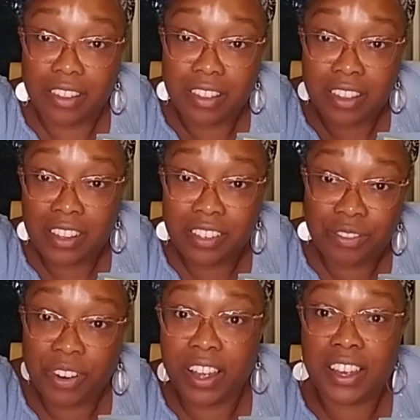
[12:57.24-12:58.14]
This
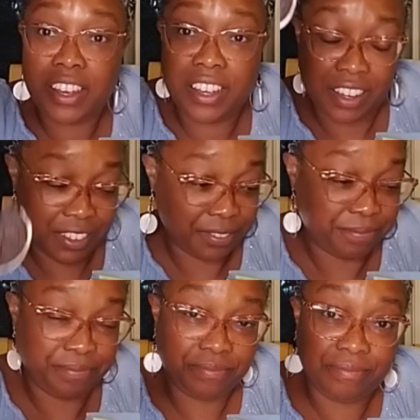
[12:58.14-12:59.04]
right here,
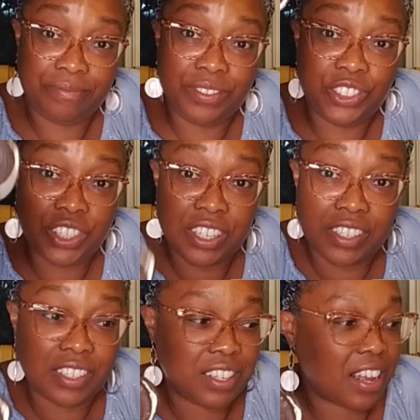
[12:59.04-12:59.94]

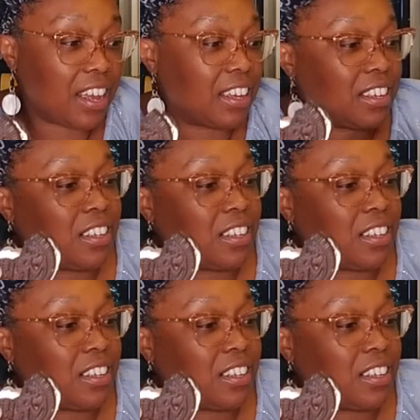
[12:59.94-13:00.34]
just like